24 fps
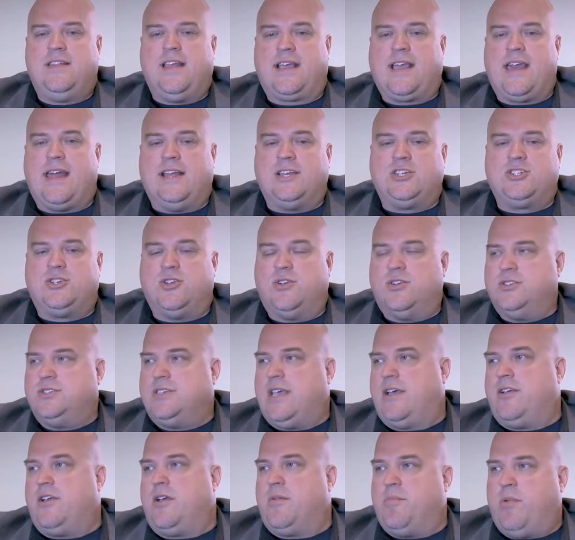That kind of shows
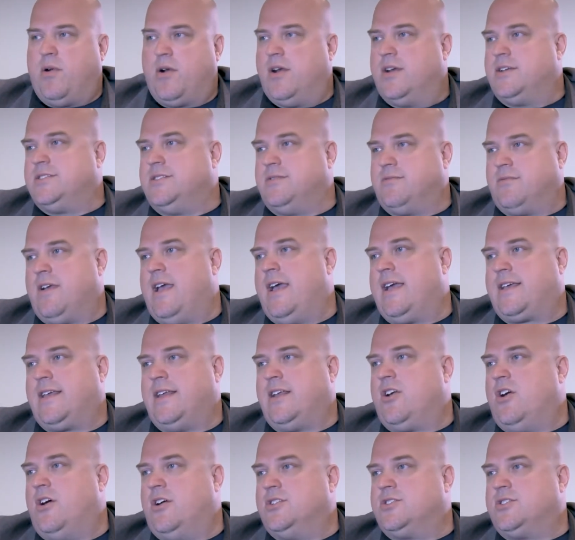how your parks and rec
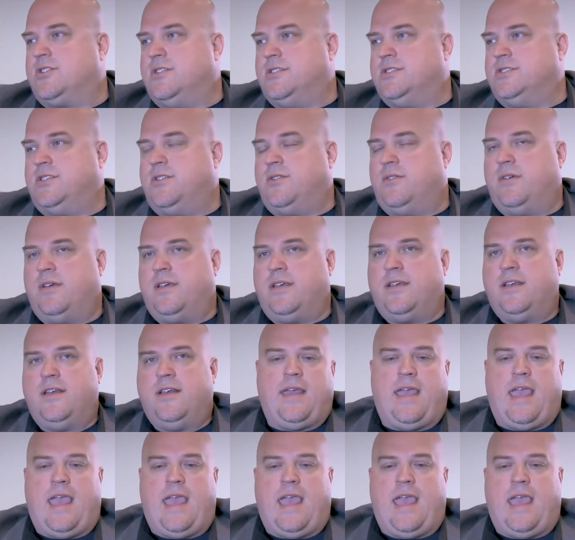and culture is doing.